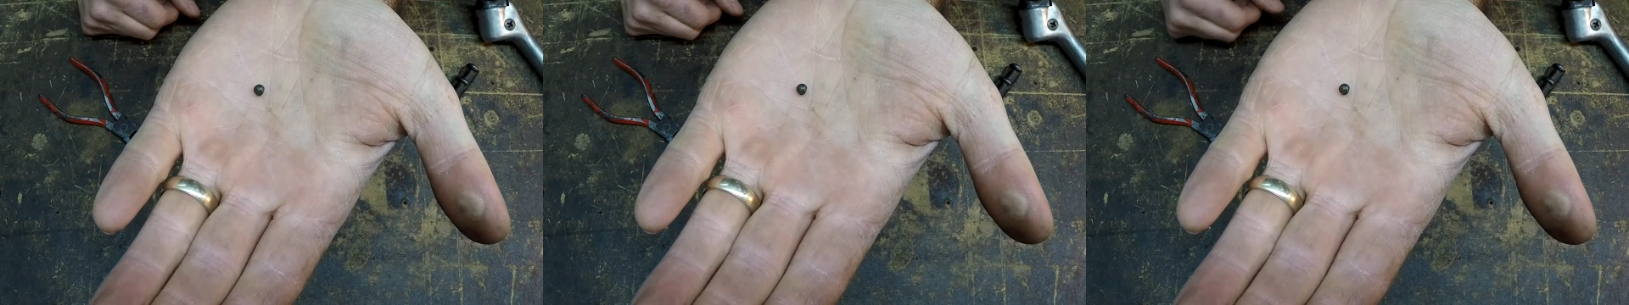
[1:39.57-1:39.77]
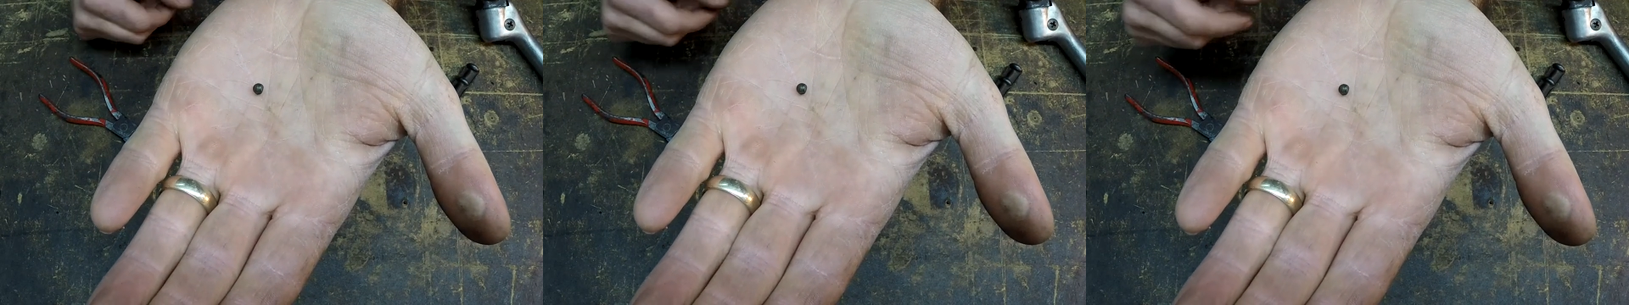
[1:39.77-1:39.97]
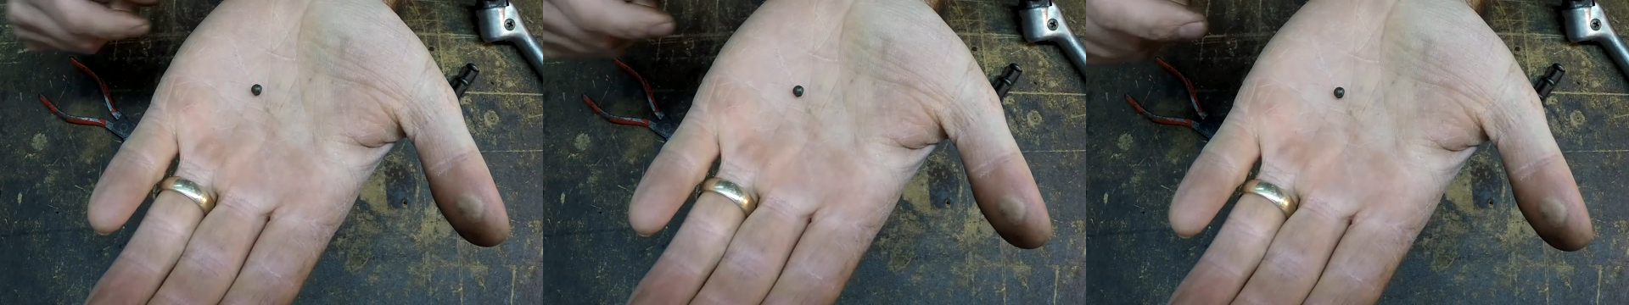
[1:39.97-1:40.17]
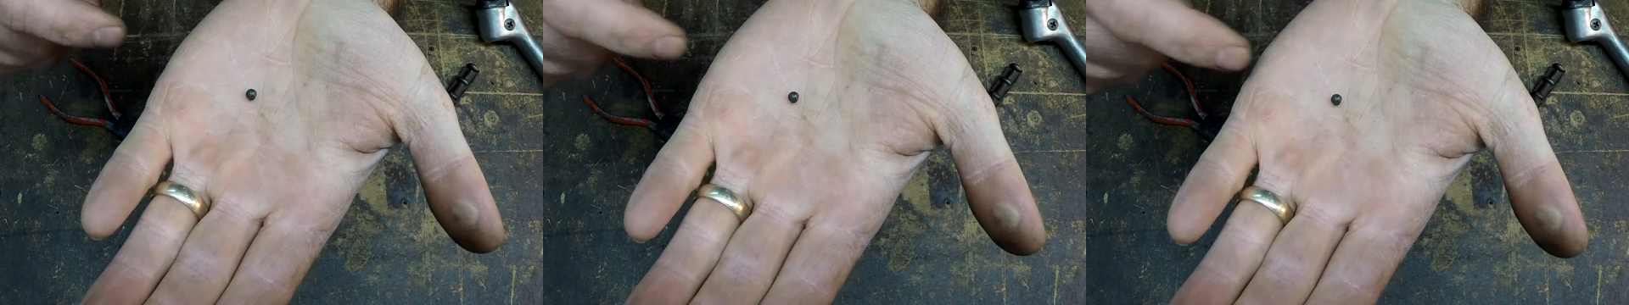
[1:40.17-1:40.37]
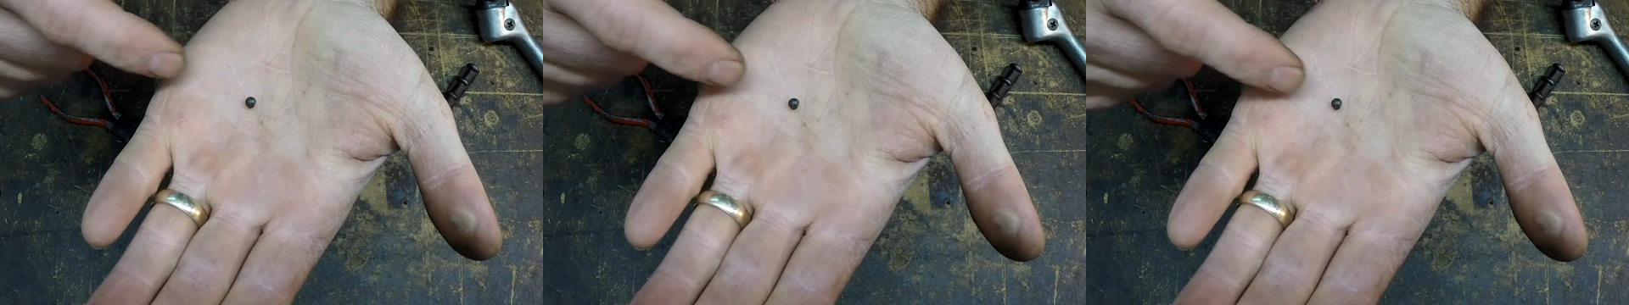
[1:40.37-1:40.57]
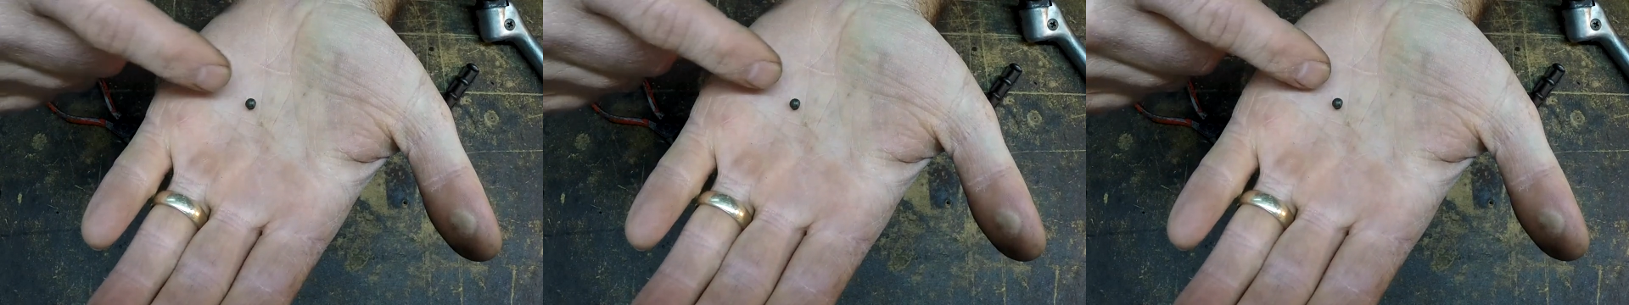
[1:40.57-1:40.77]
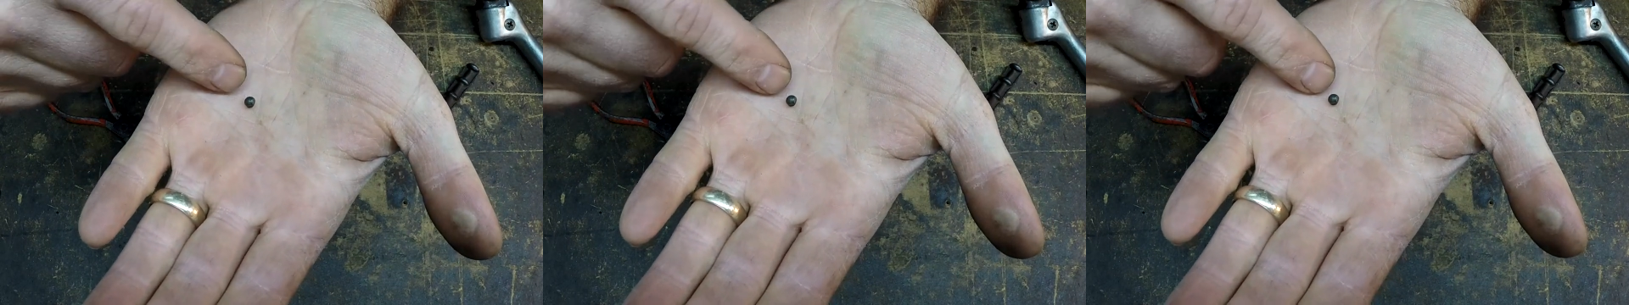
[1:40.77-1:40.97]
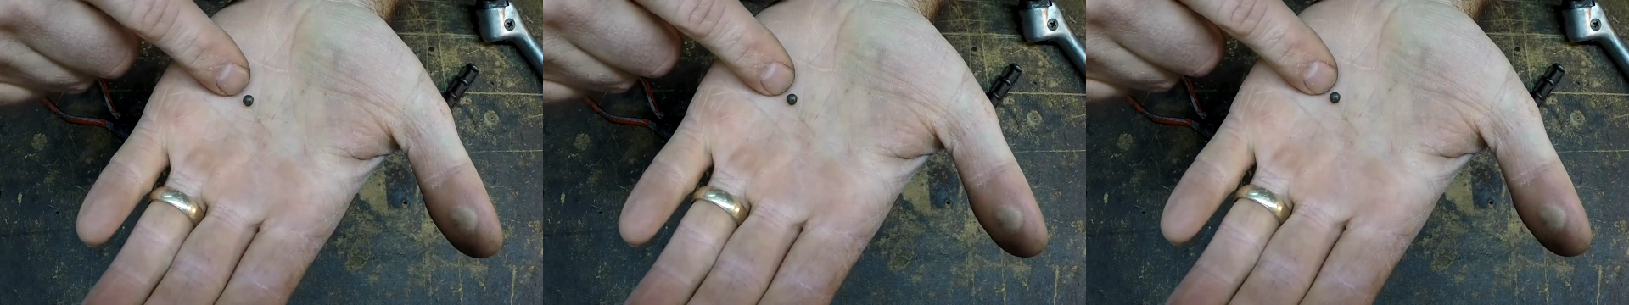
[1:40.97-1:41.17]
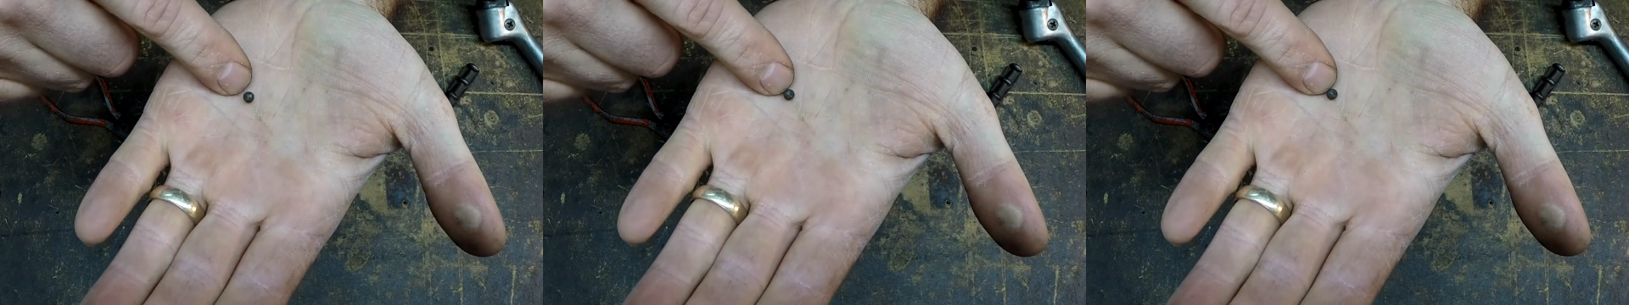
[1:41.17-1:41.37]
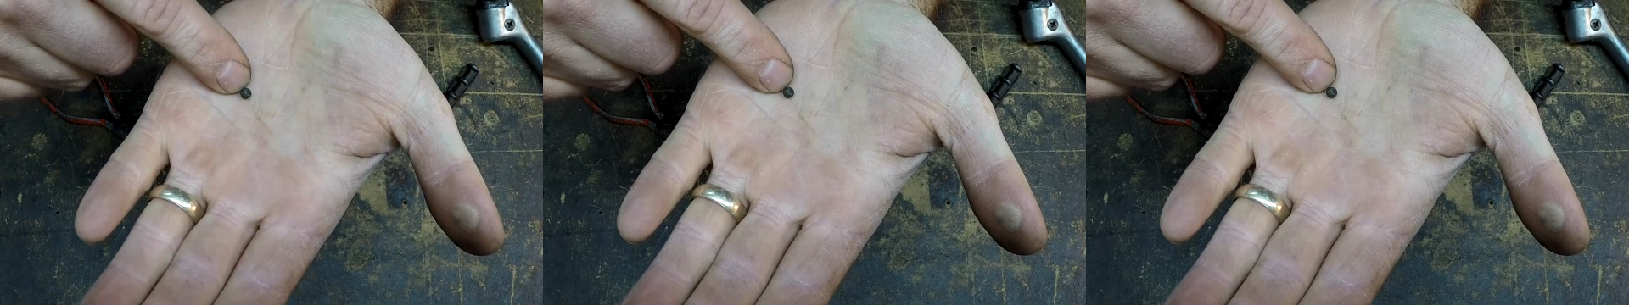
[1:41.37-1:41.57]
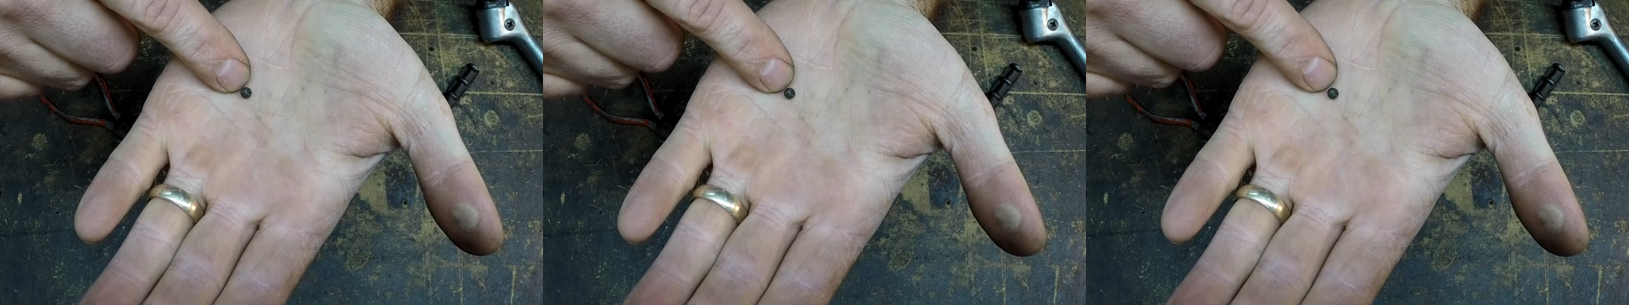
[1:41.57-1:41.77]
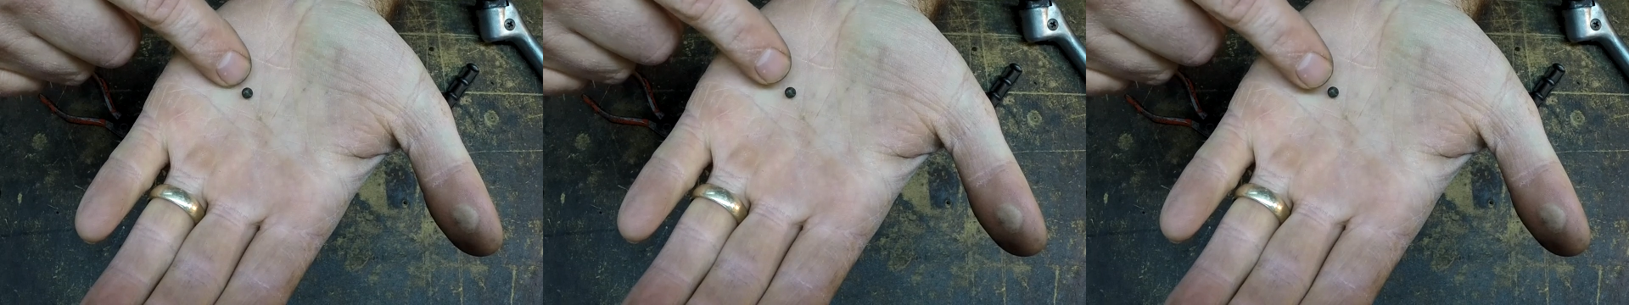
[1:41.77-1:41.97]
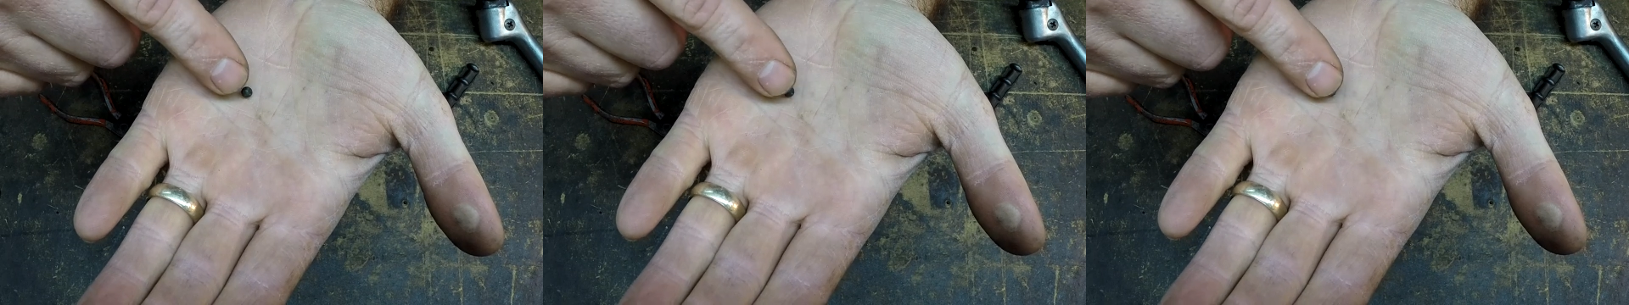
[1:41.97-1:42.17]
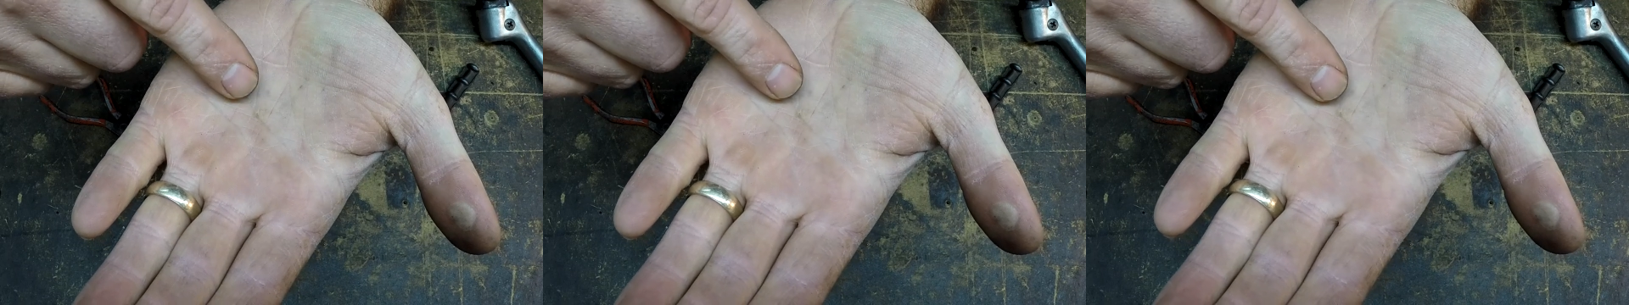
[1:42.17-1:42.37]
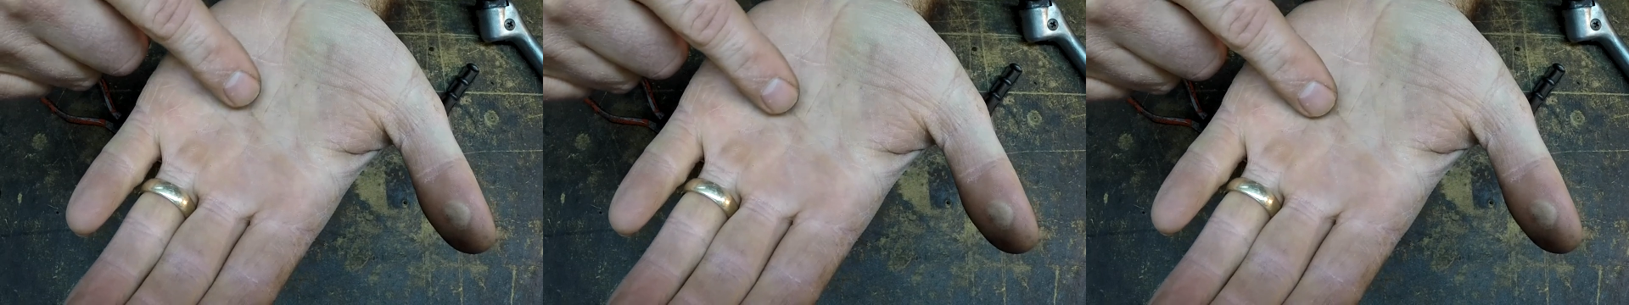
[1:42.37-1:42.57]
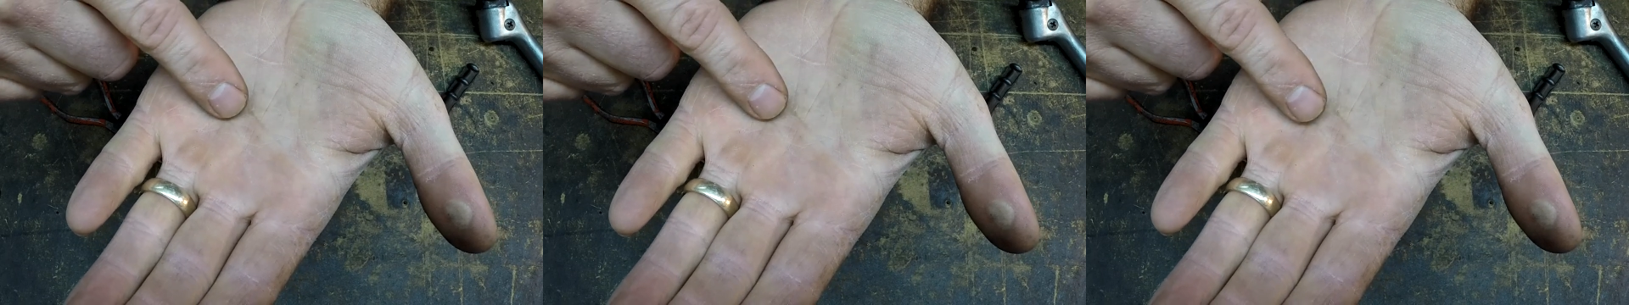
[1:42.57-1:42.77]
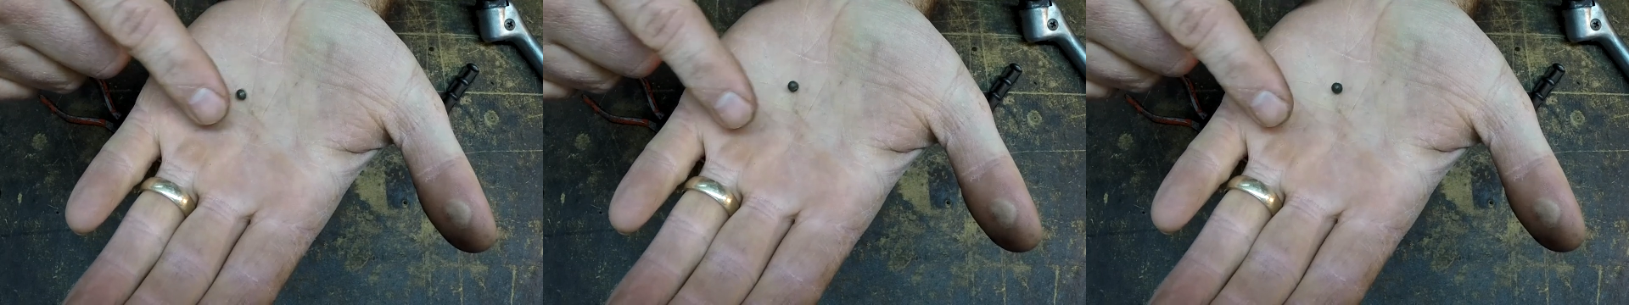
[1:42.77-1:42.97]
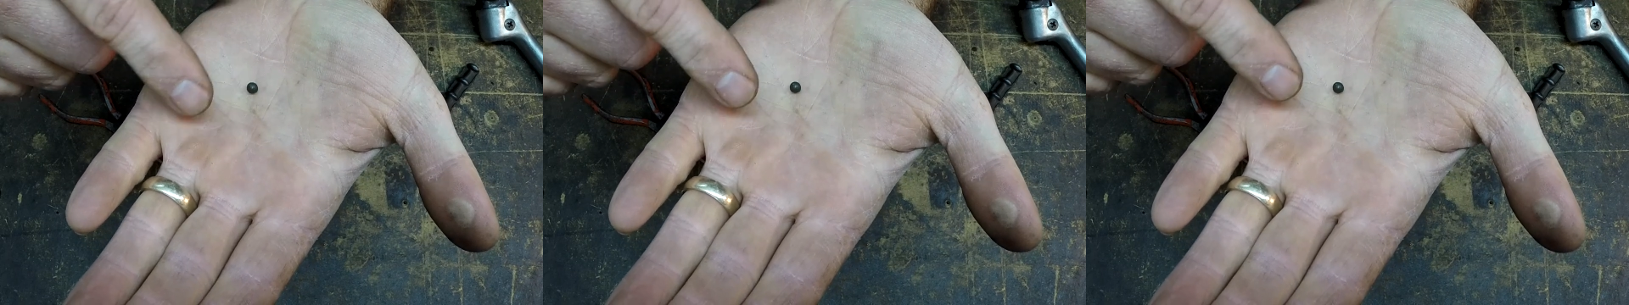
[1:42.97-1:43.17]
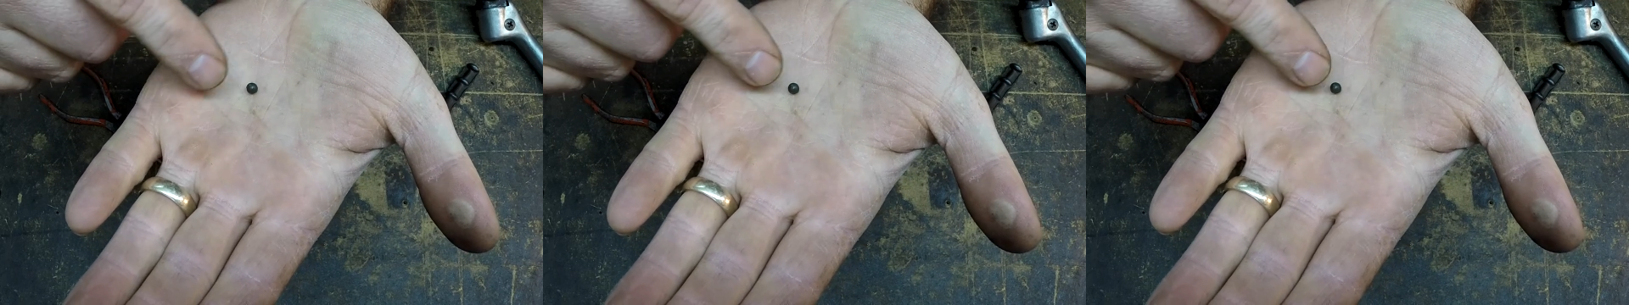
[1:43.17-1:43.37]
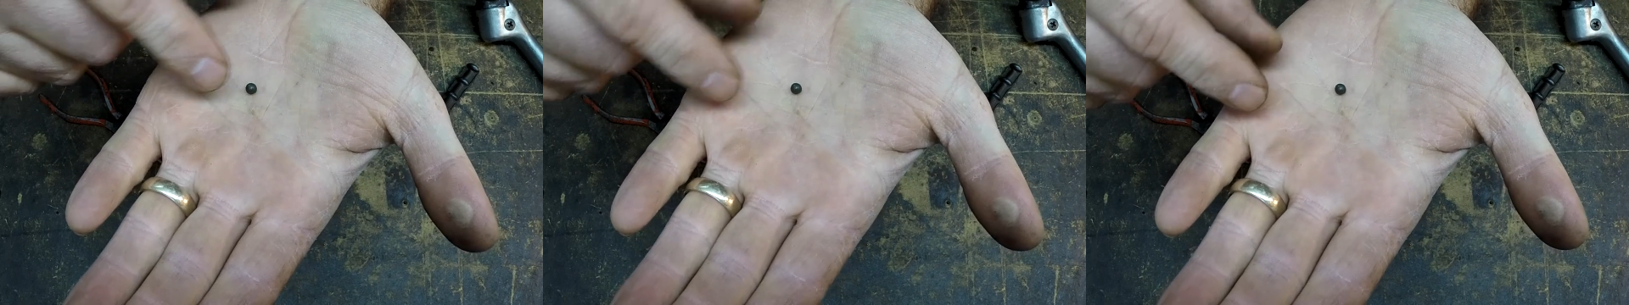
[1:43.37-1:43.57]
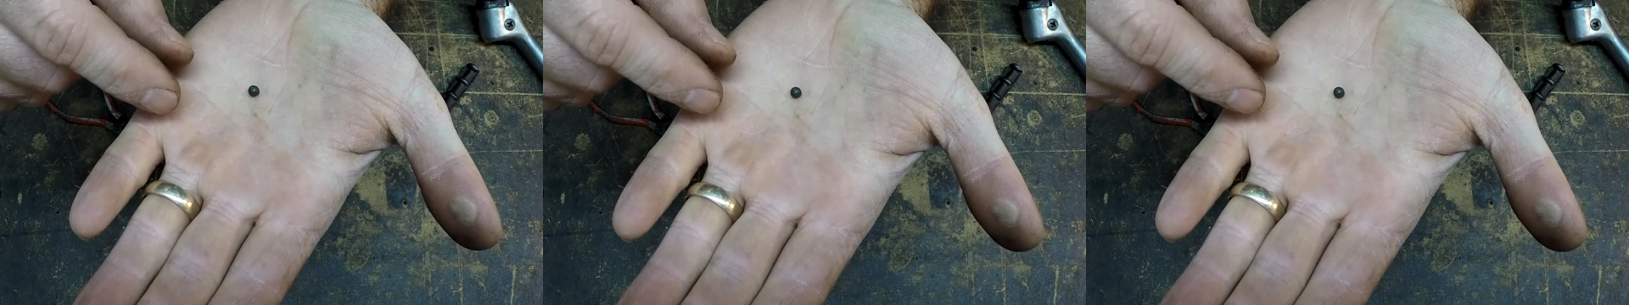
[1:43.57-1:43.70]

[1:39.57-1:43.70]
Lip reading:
Nobody's mouth can be seen.